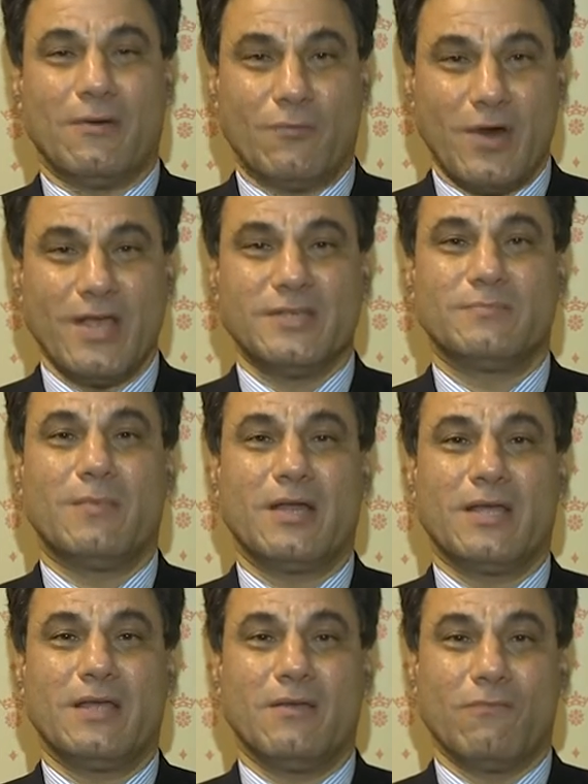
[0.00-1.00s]
raise
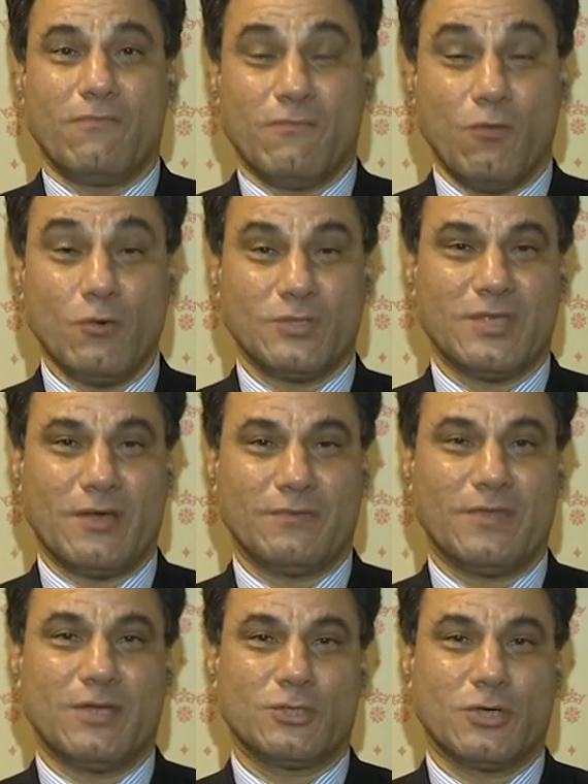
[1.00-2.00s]
money for
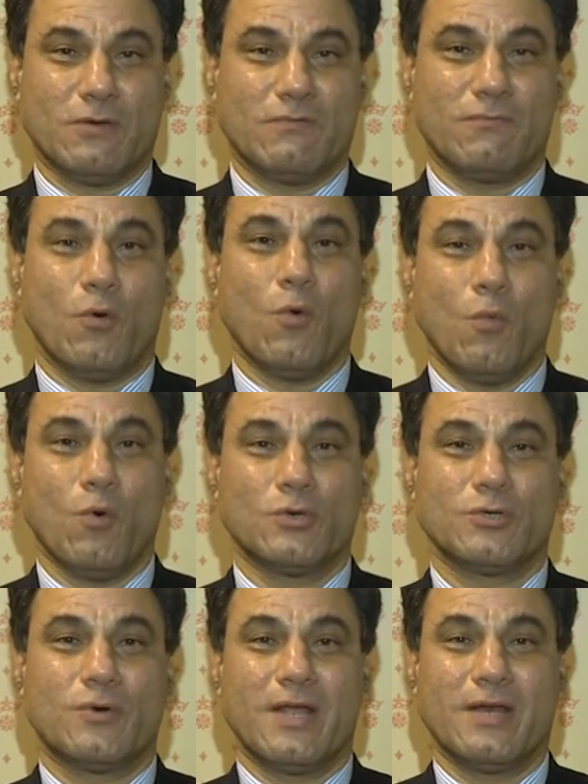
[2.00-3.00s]
South Asia for
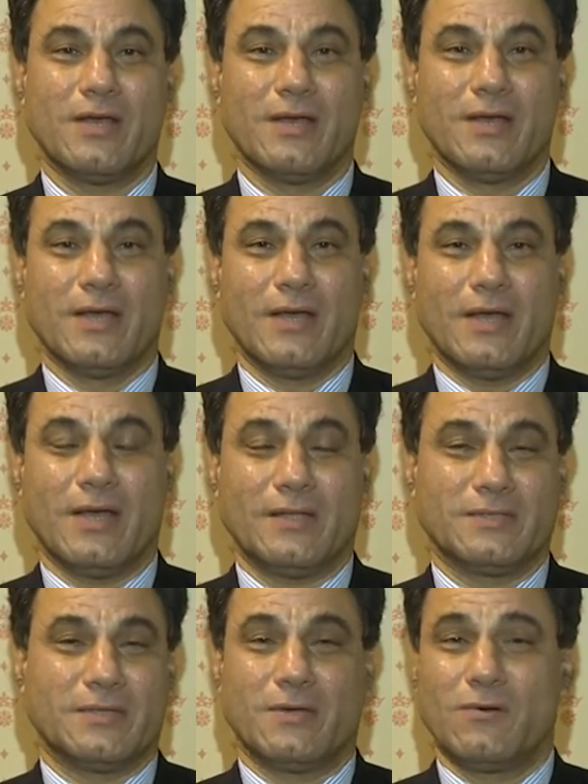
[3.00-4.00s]
water aid.
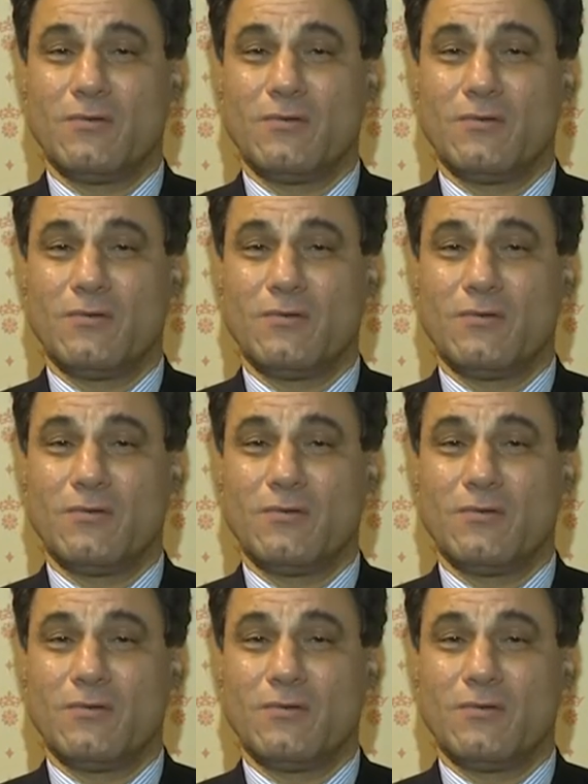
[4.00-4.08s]
It's a